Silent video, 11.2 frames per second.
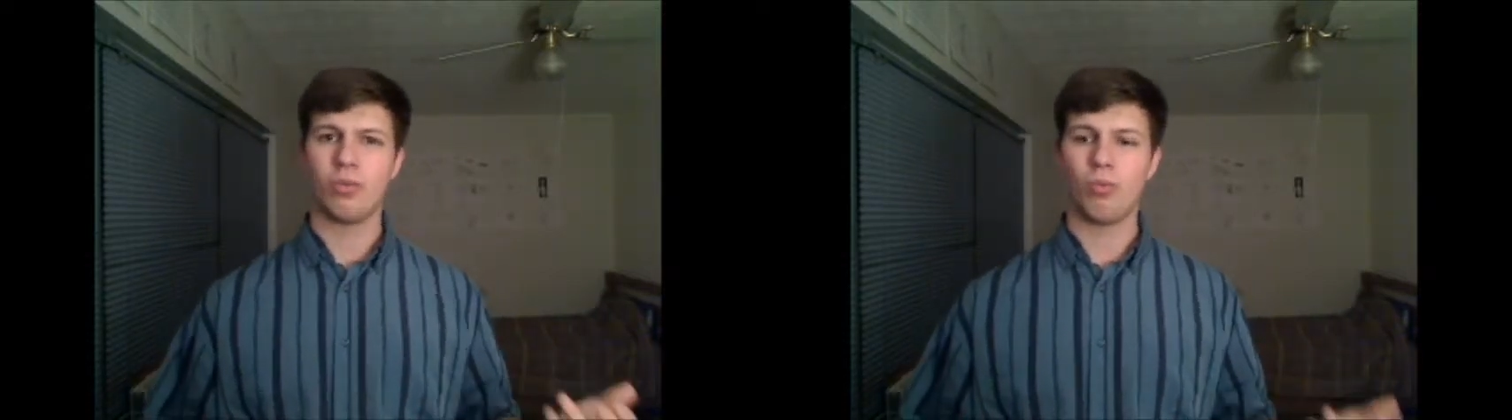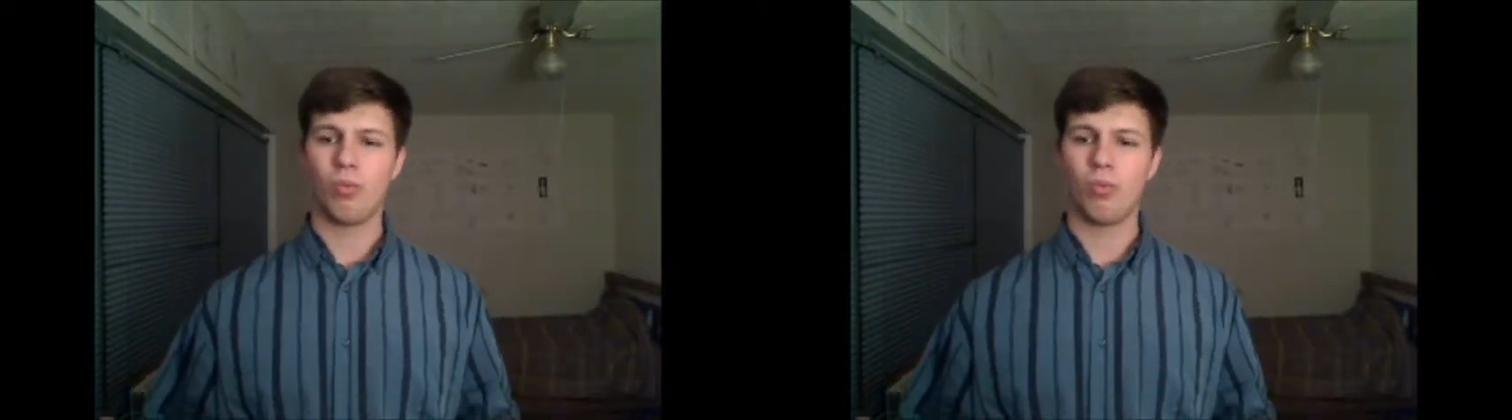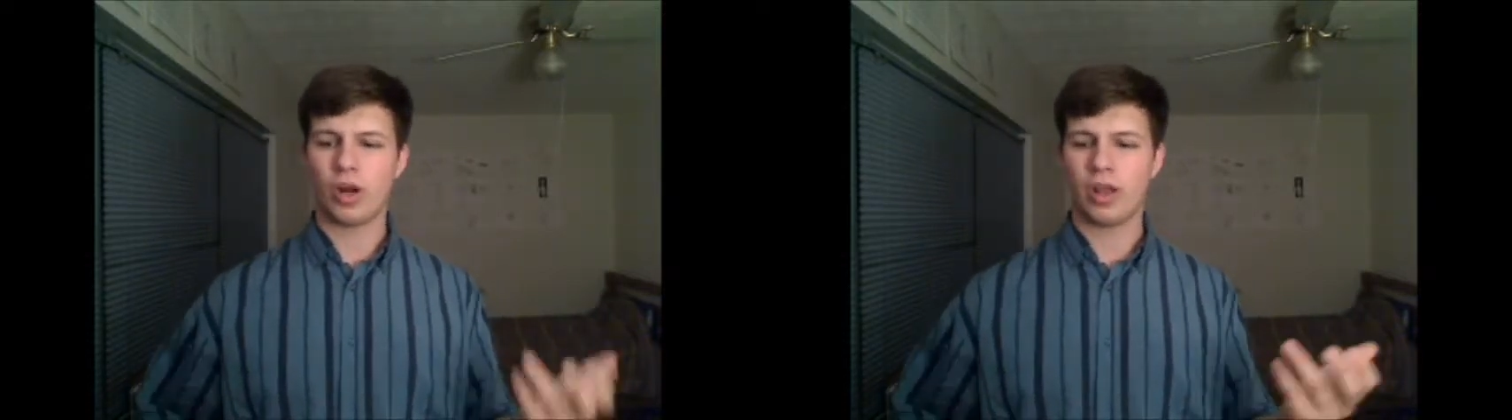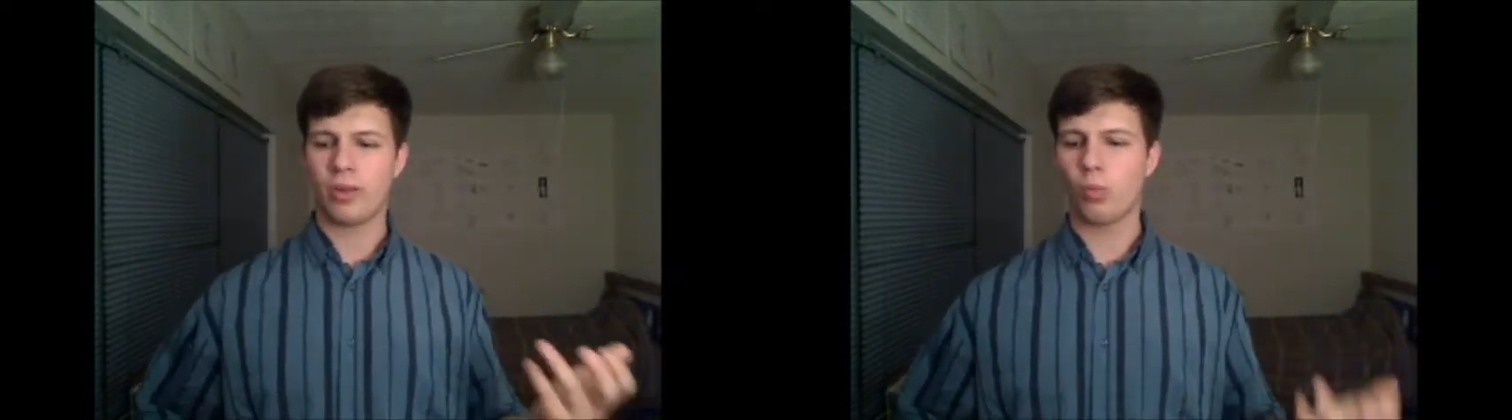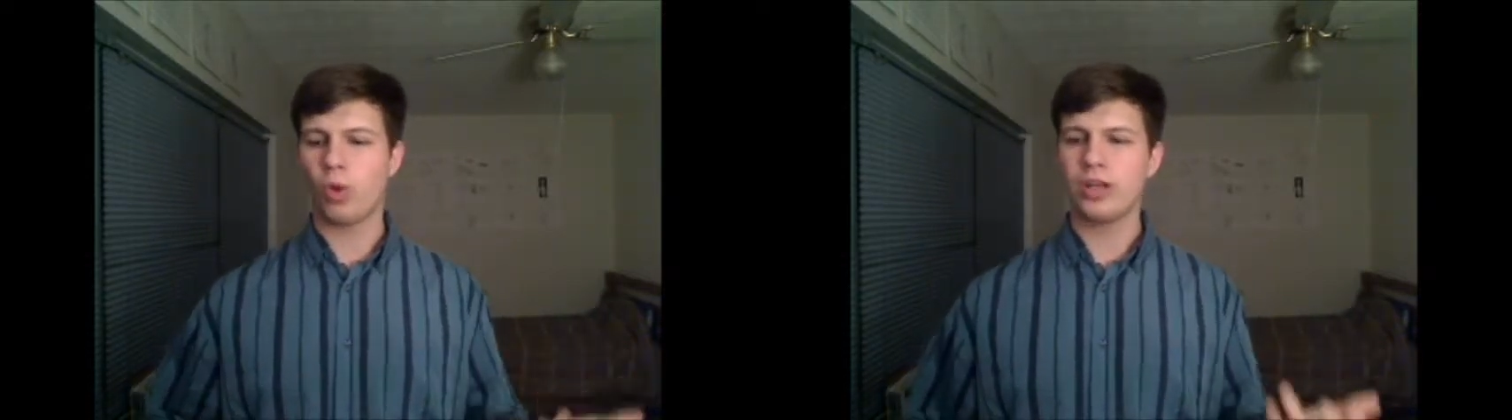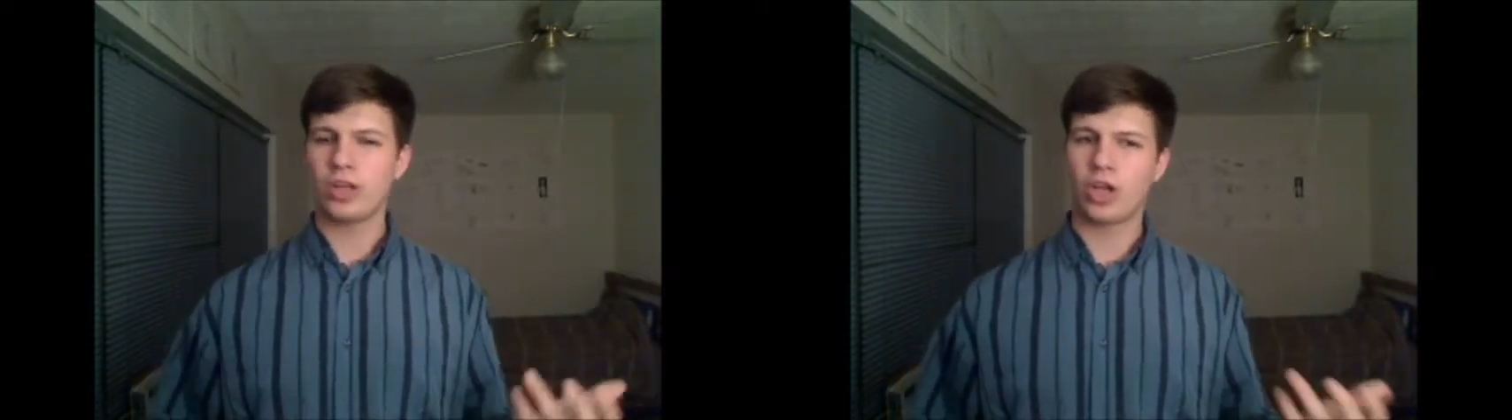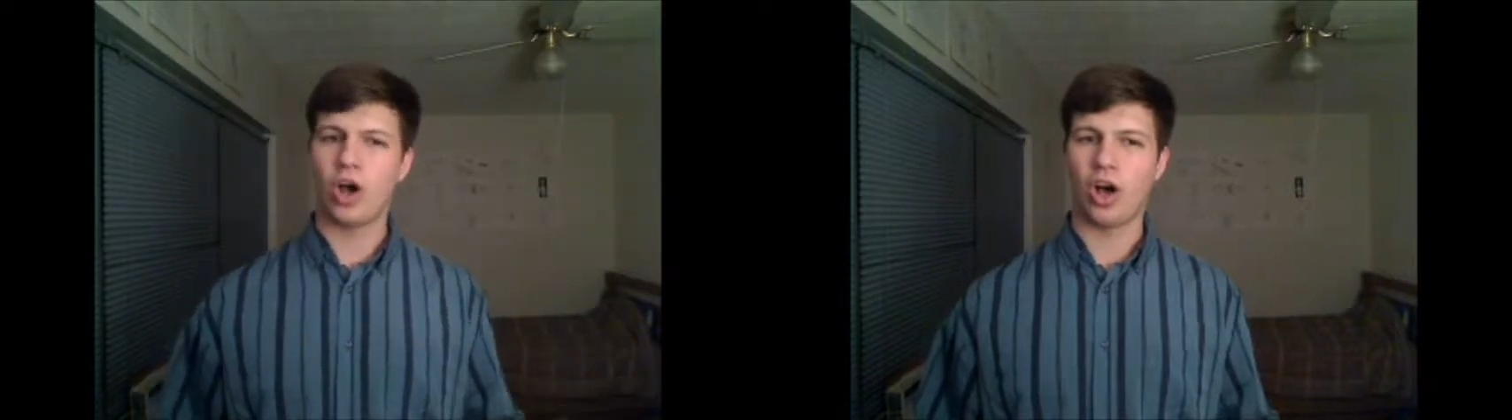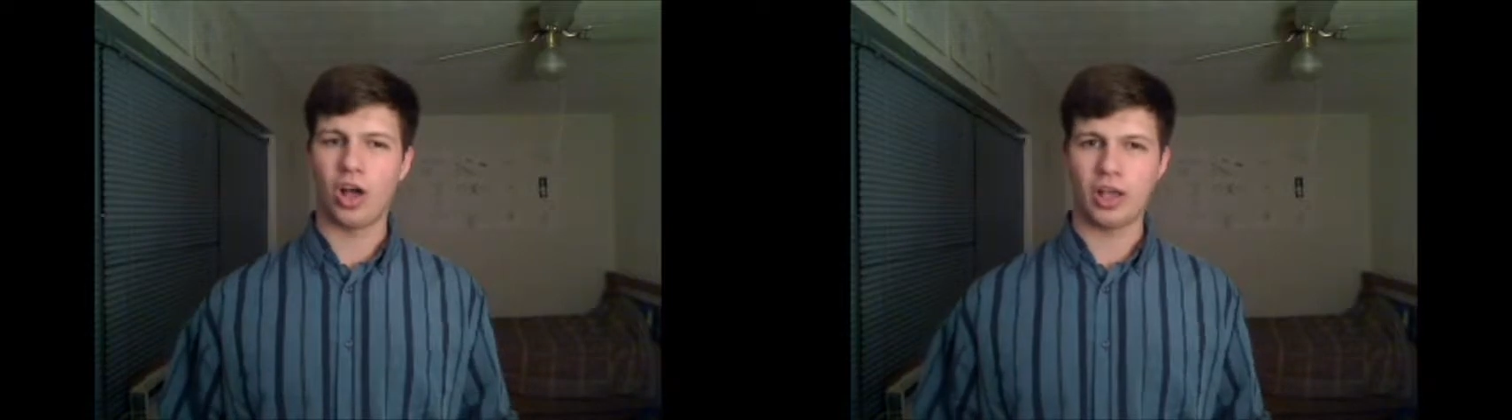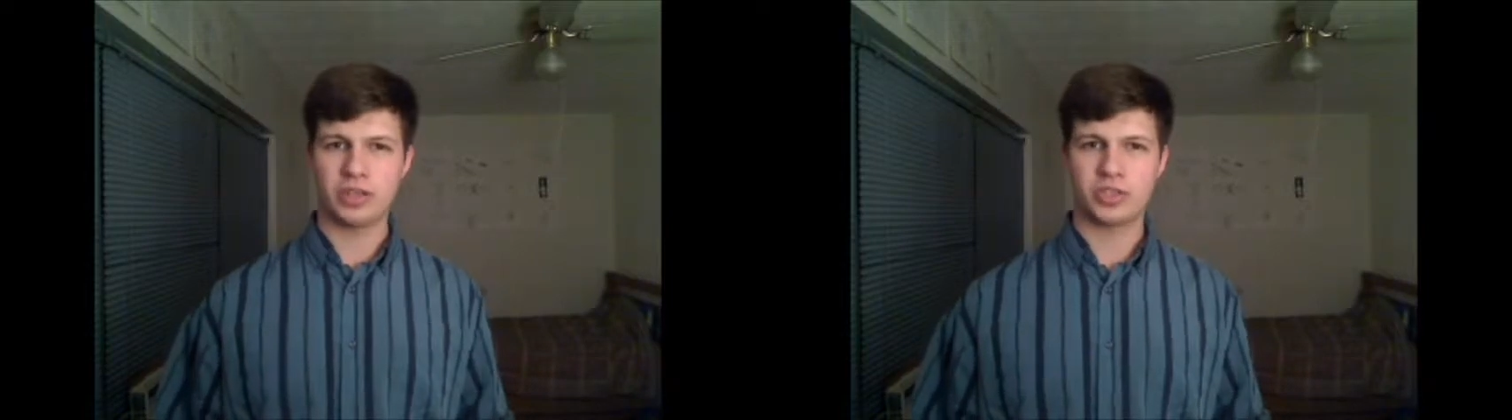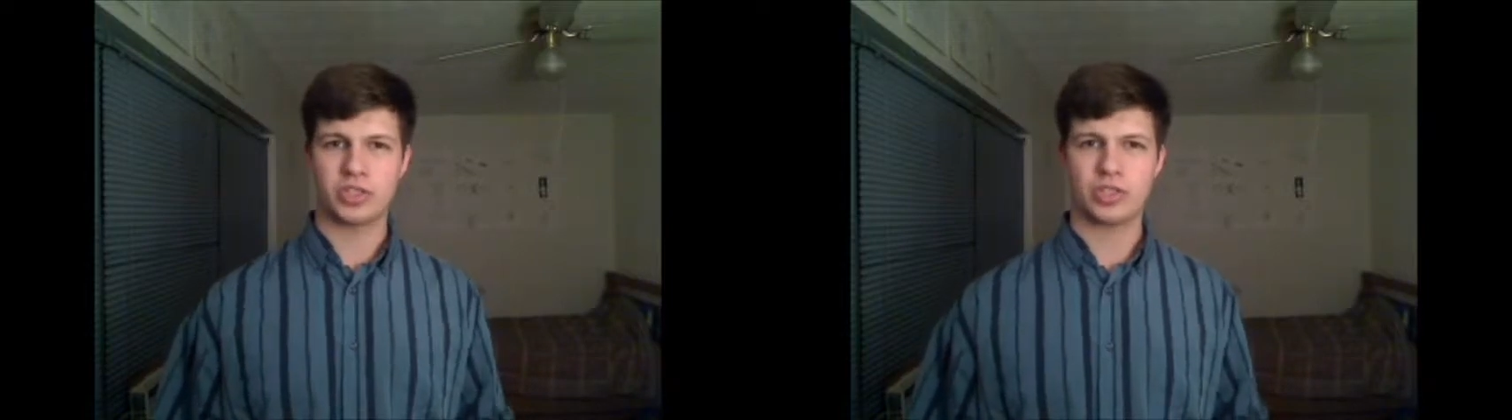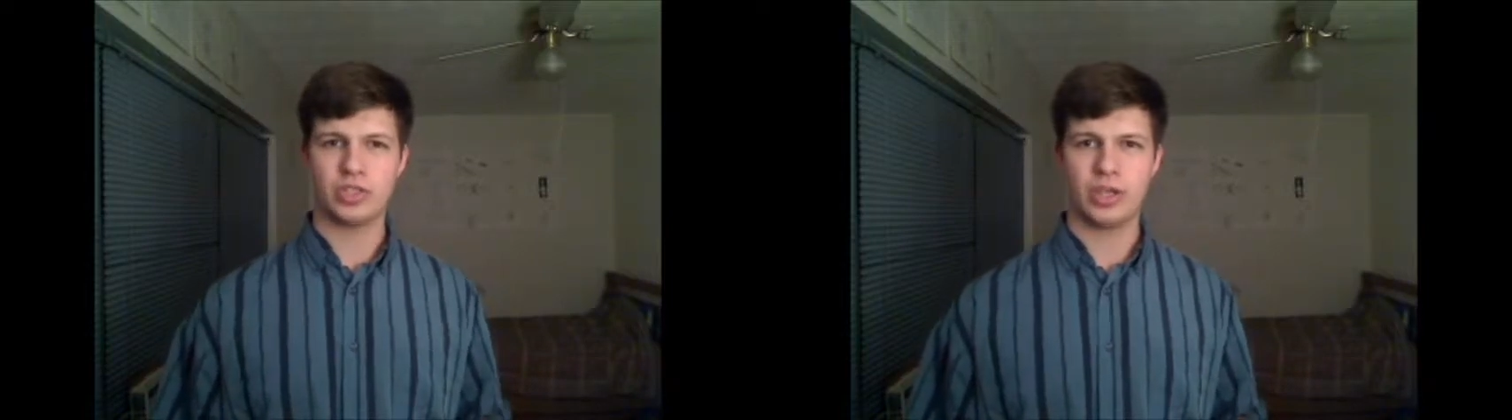one cause,